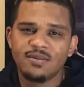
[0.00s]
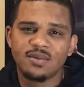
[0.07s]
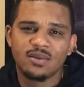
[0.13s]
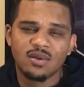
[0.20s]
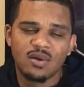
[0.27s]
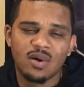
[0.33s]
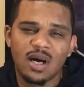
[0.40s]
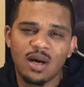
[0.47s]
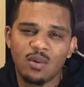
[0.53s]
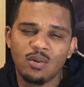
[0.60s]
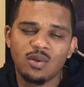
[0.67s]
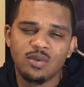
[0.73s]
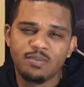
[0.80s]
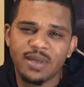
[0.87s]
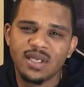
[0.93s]
so I
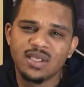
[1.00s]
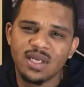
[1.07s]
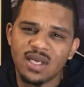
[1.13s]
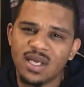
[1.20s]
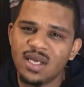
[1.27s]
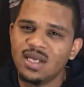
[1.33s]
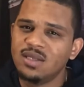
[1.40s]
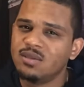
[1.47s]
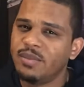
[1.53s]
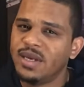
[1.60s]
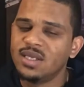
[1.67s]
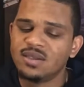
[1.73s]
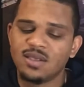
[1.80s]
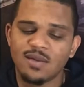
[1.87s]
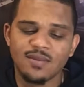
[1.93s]
would pick the Kings
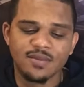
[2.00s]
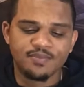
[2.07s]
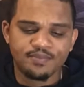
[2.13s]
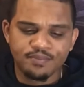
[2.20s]
-7.